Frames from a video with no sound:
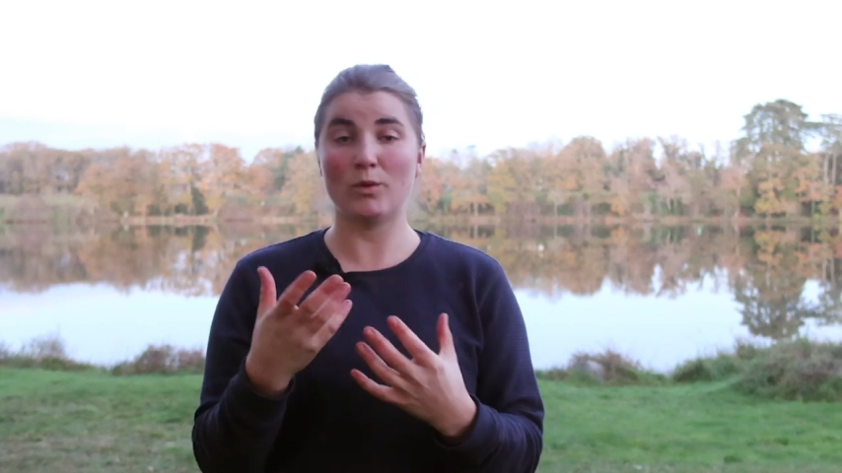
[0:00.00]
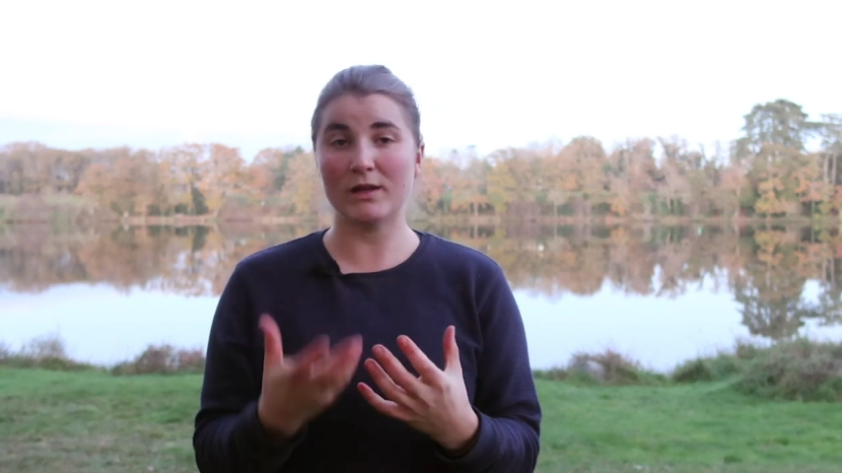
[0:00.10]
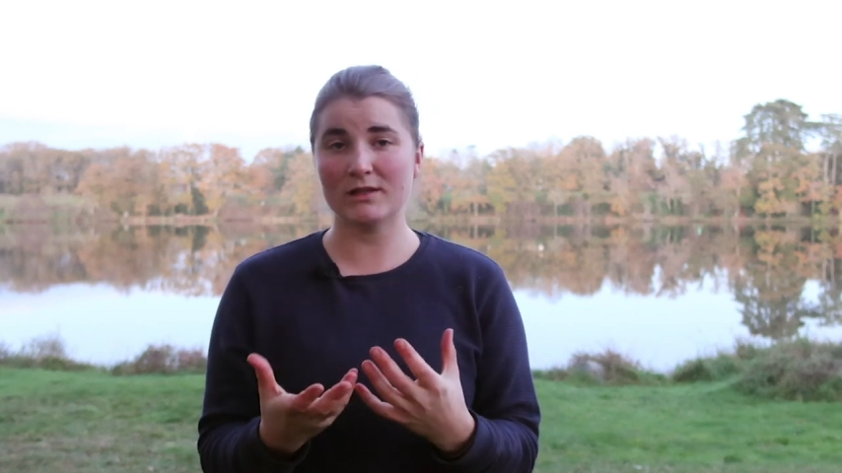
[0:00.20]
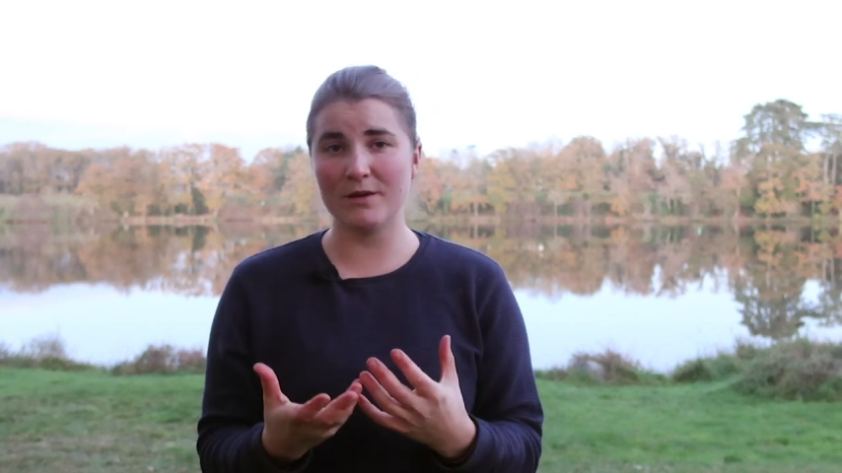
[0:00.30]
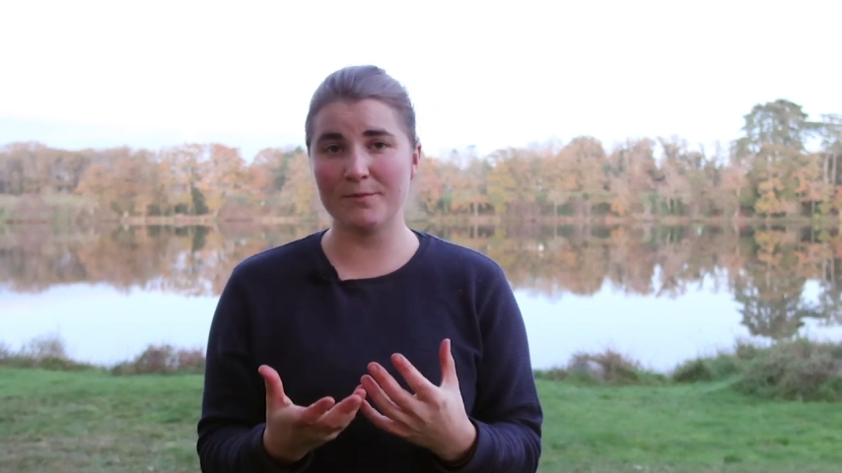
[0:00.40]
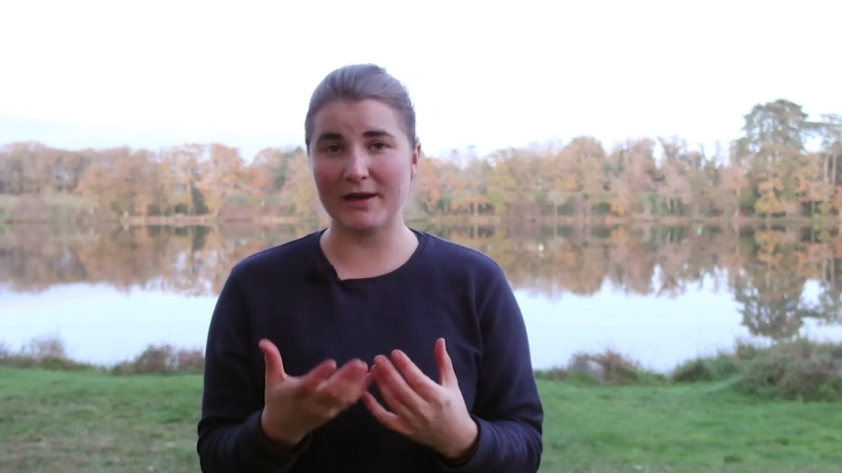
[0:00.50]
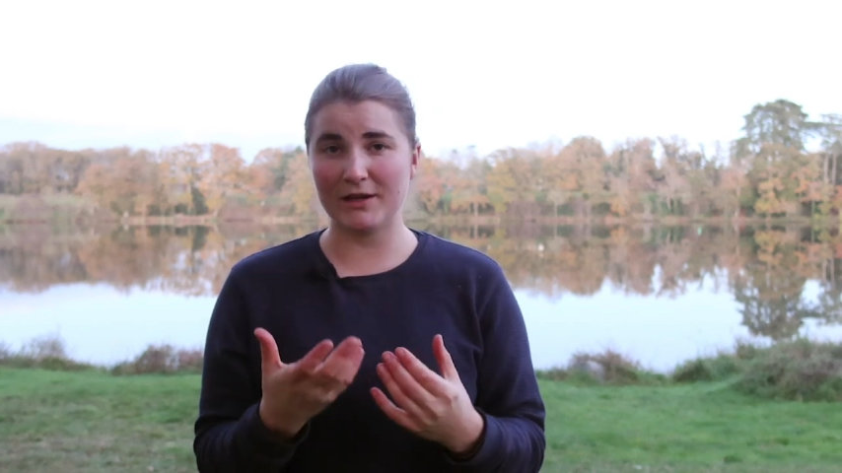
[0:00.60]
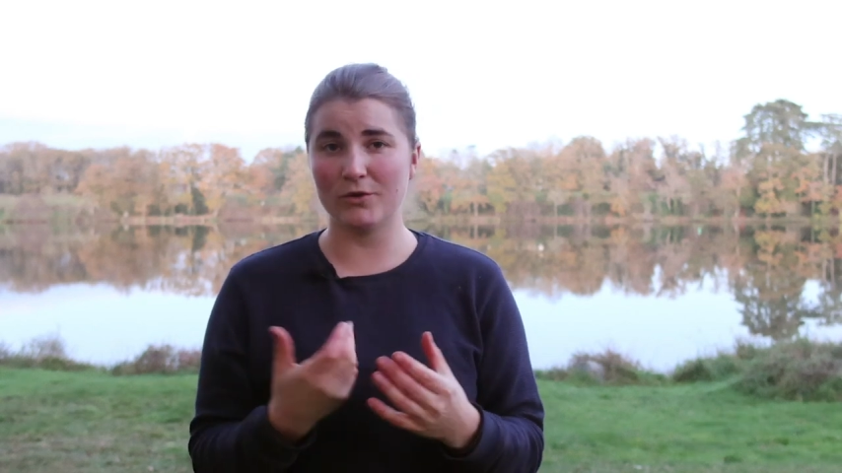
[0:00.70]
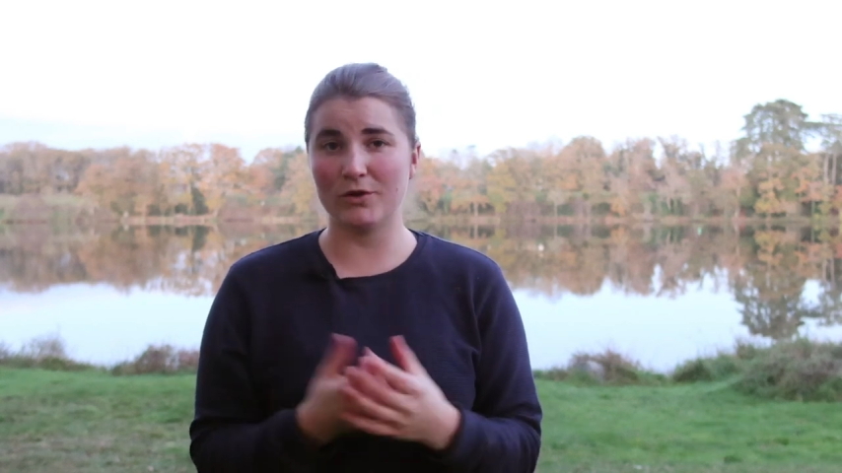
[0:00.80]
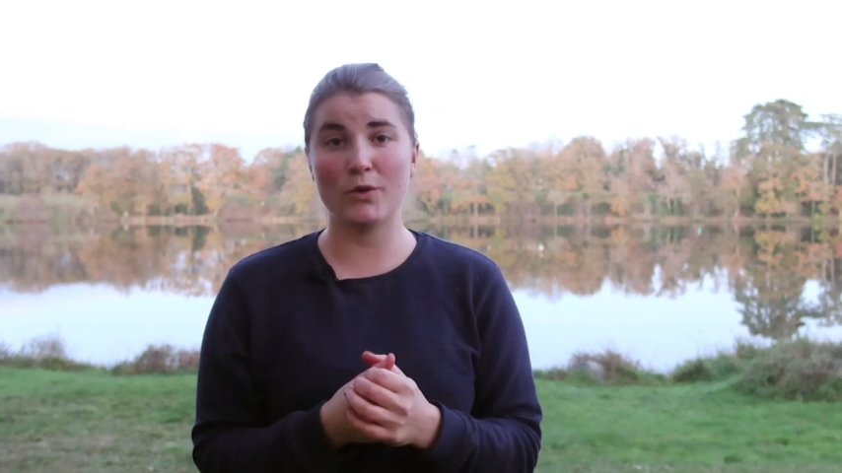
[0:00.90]
are welcomed by
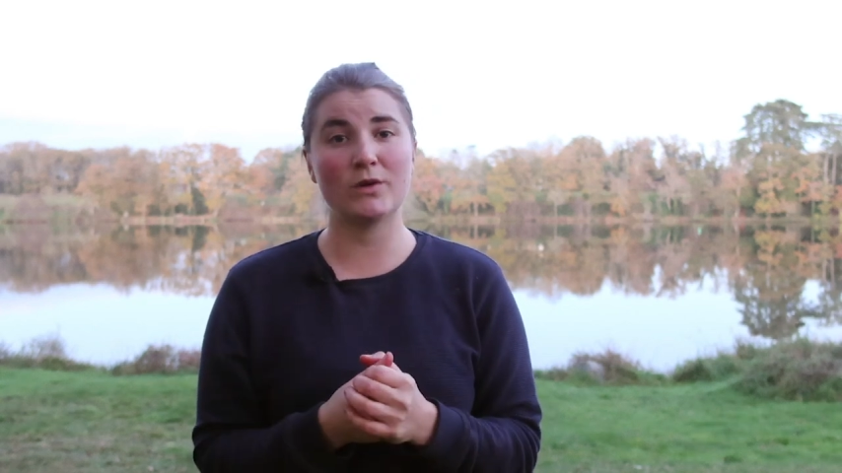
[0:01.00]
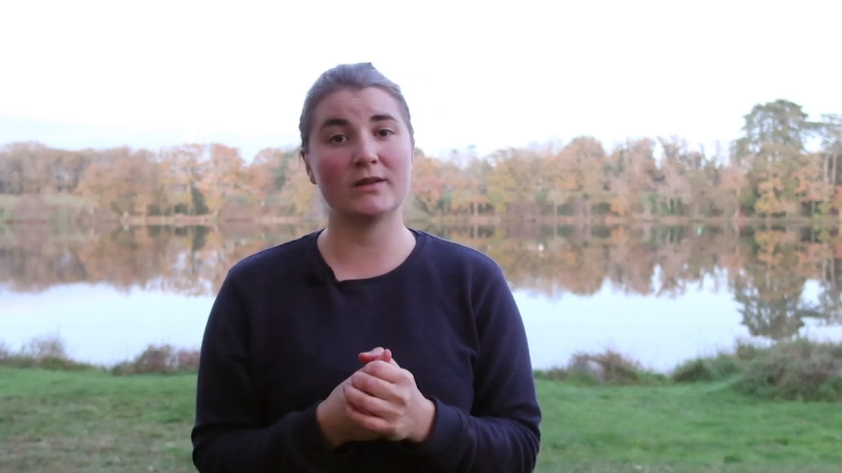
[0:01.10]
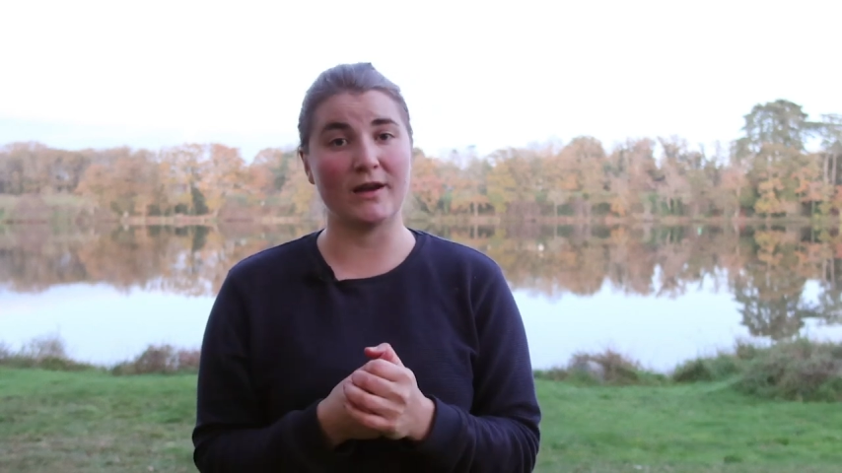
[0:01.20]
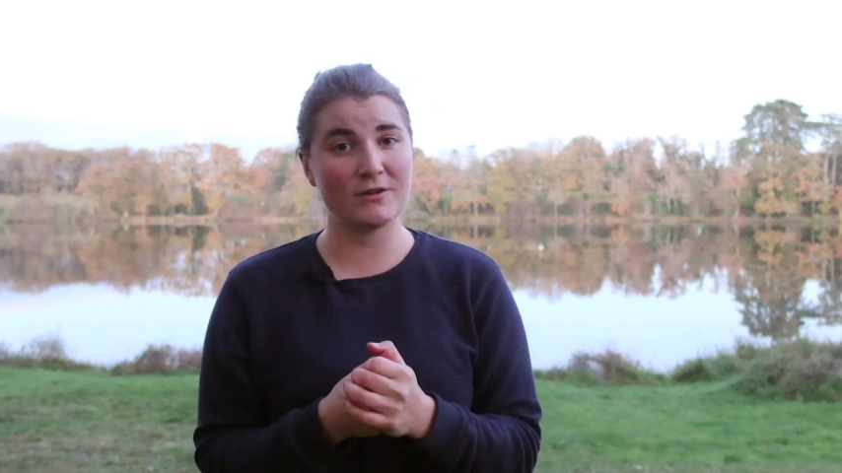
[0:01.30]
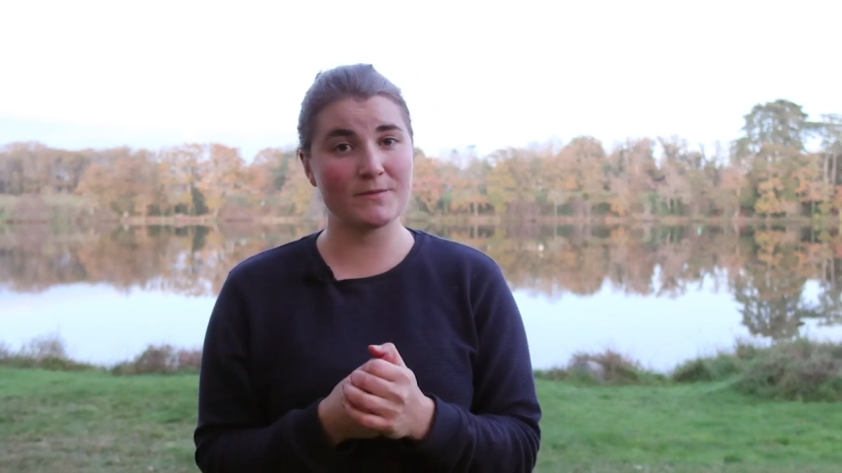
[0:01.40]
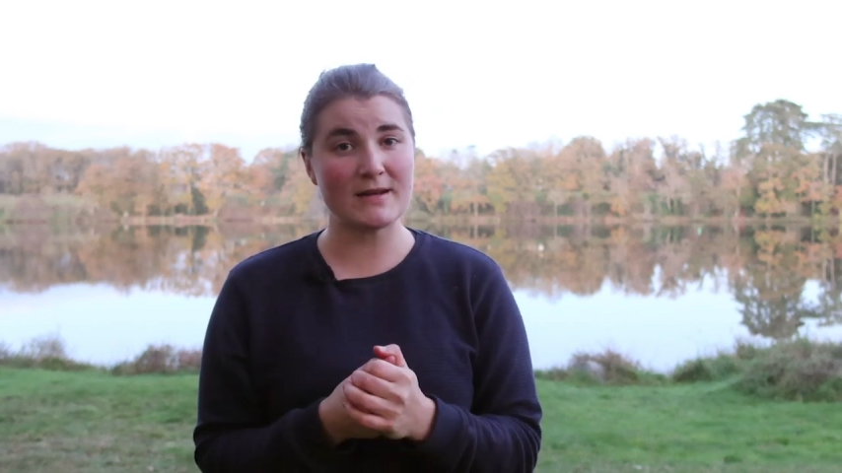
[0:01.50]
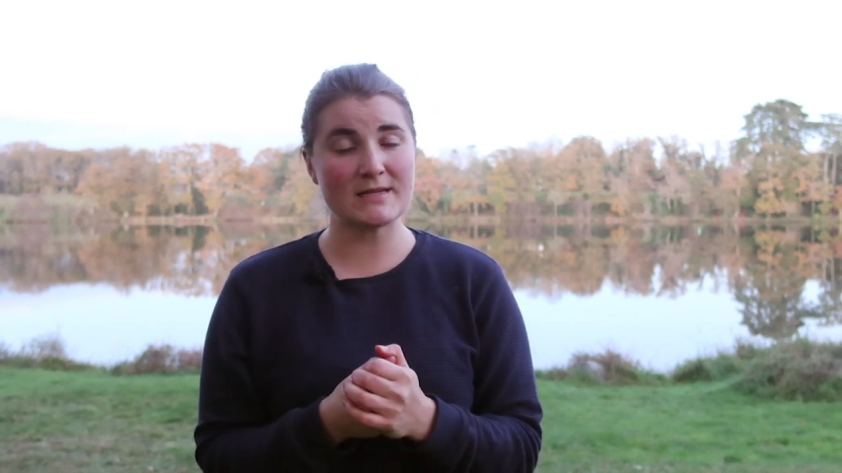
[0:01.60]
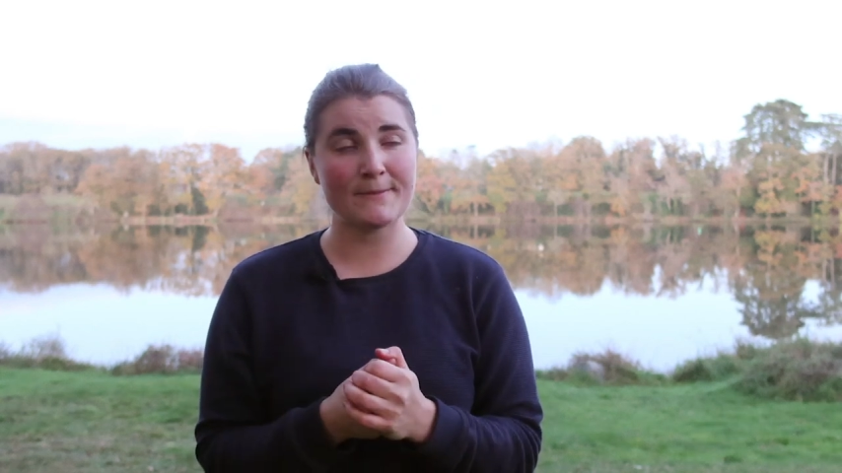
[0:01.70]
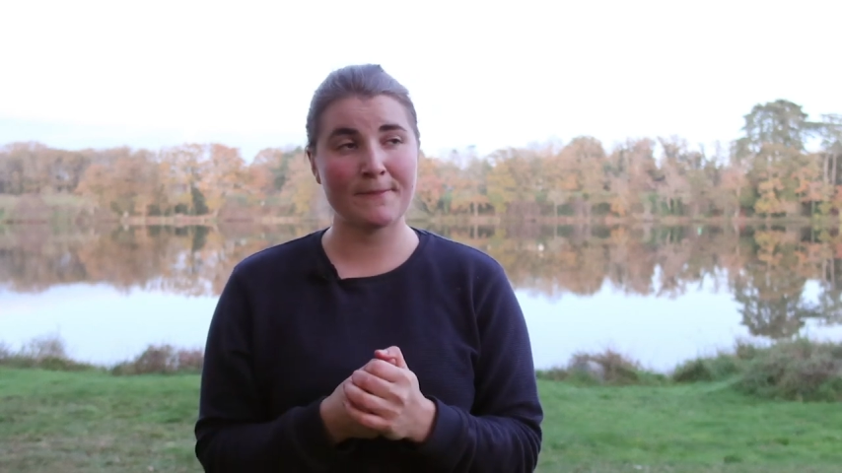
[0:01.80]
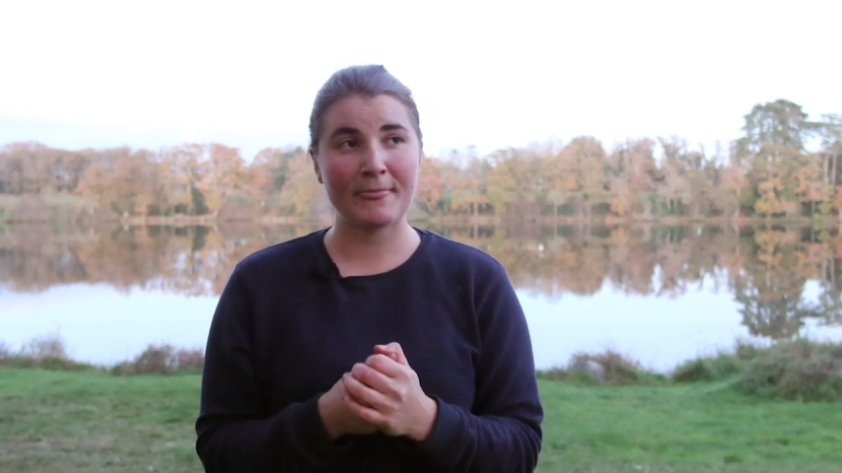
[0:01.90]
your local
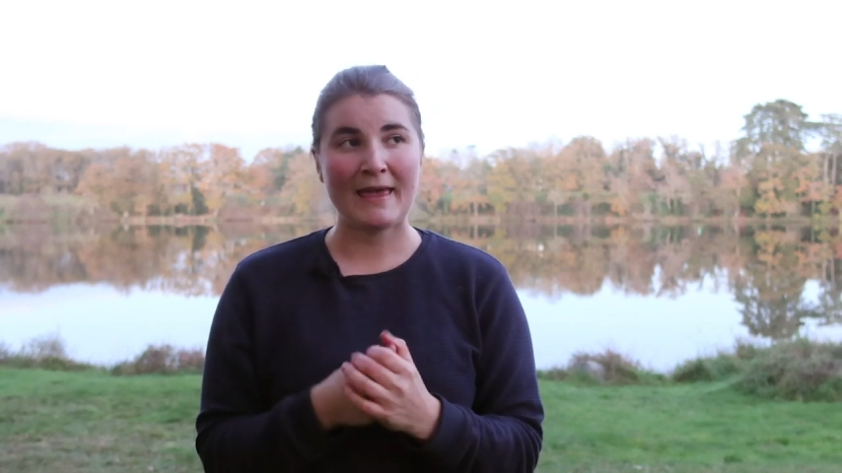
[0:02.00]
government.